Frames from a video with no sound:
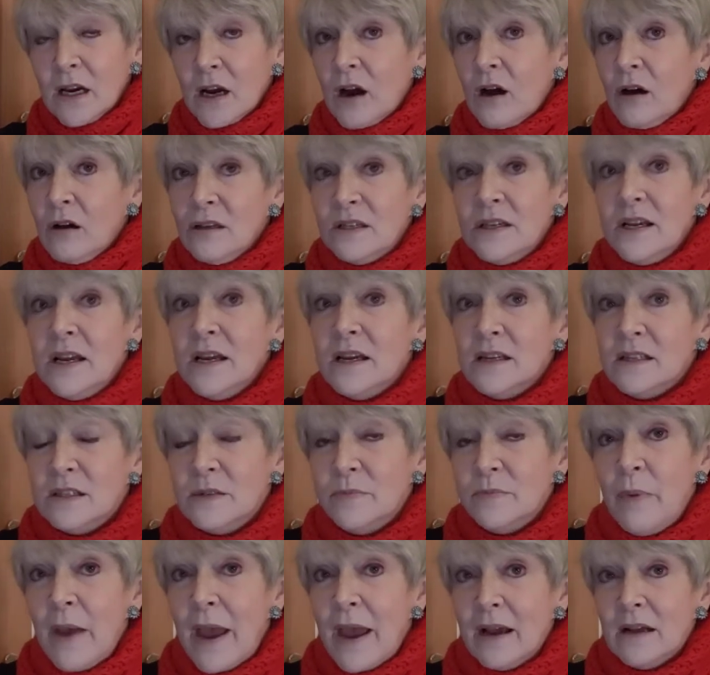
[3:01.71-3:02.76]
can't
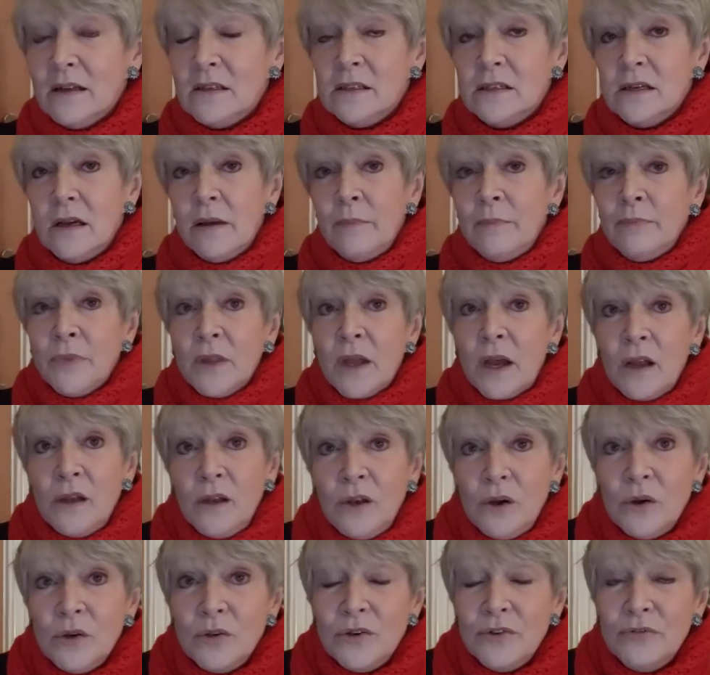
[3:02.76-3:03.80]
expect a
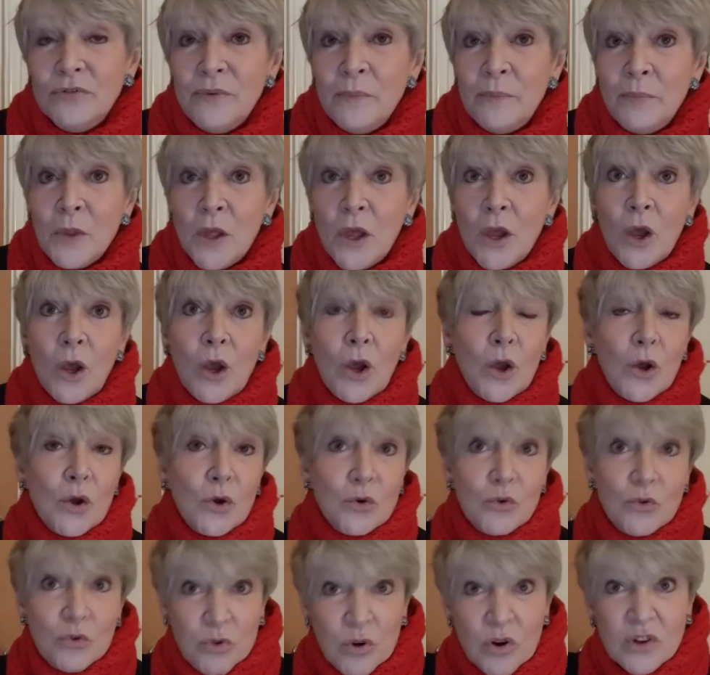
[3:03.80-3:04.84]
lot of
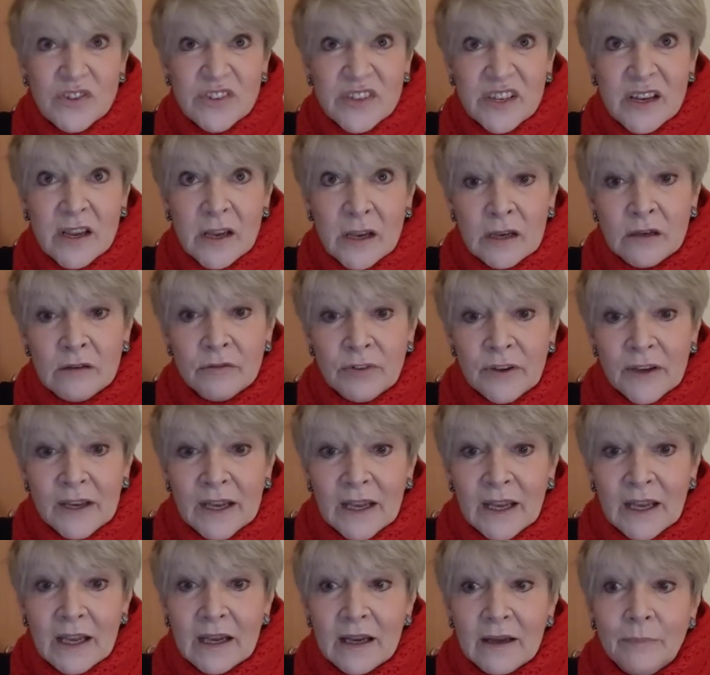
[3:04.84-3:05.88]
crossing over
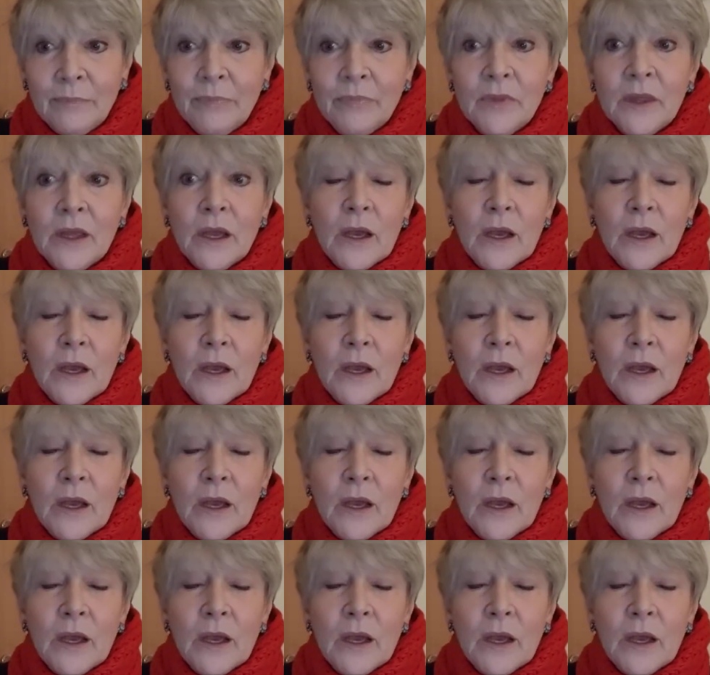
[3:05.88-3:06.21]
here.